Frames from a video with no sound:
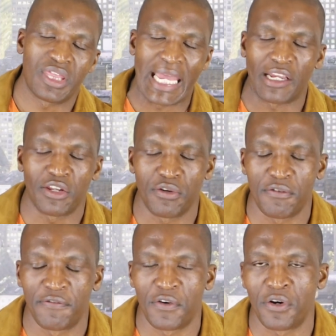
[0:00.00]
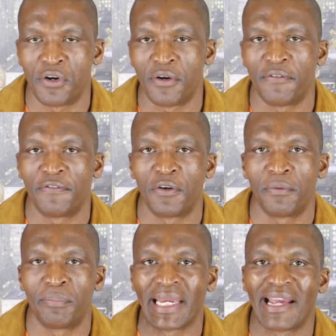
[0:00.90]
Thank you for
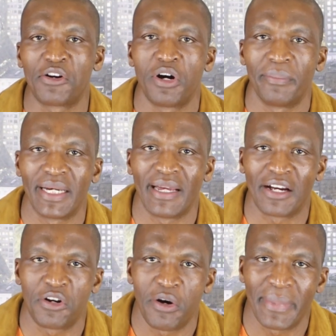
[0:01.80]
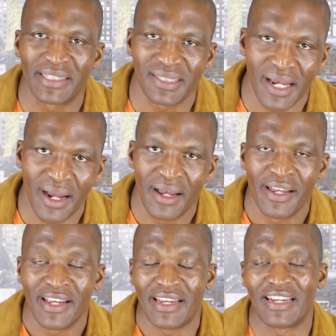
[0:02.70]
being a commenter
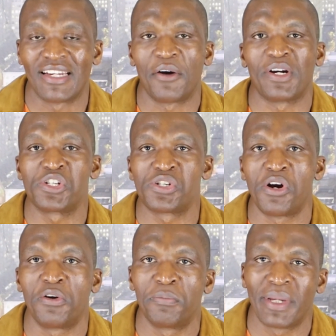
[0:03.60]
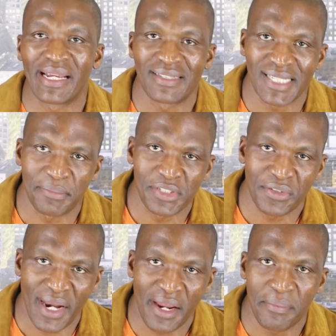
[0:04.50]
in our show, being a
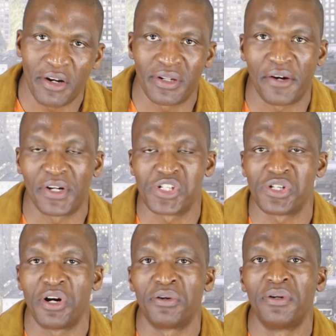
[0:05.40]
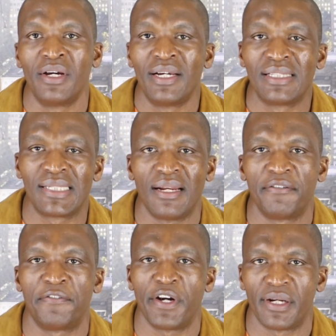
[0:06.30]
subscriber on our show. Tell a
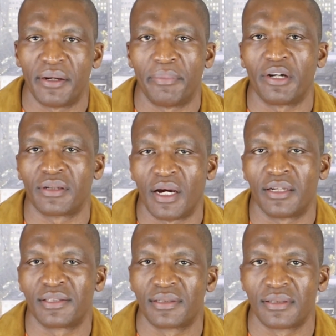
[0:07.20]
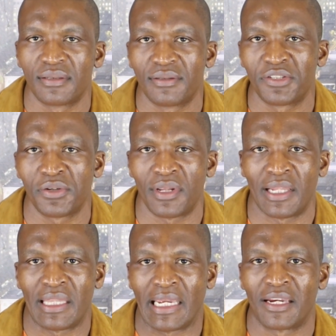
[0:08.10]
friend about us so
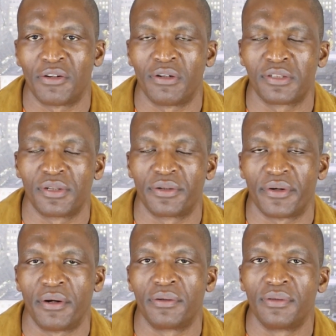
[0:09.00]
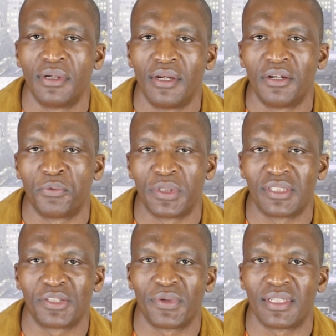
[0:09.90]
that they can also grow. We
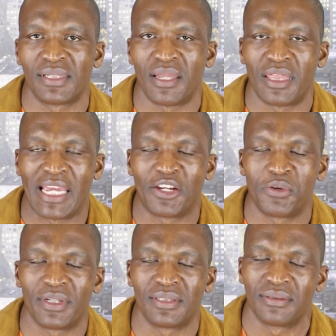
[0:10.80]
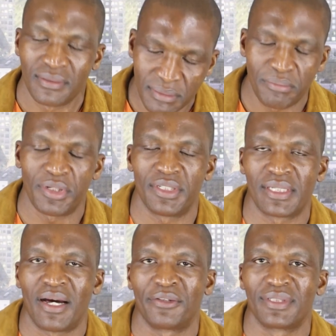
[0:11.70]
just want to say thank you and peace
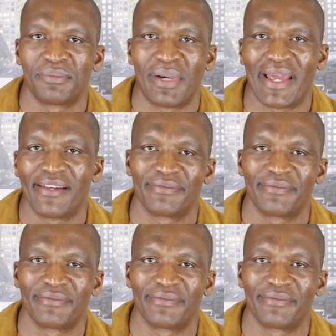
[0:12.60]
out. Bye.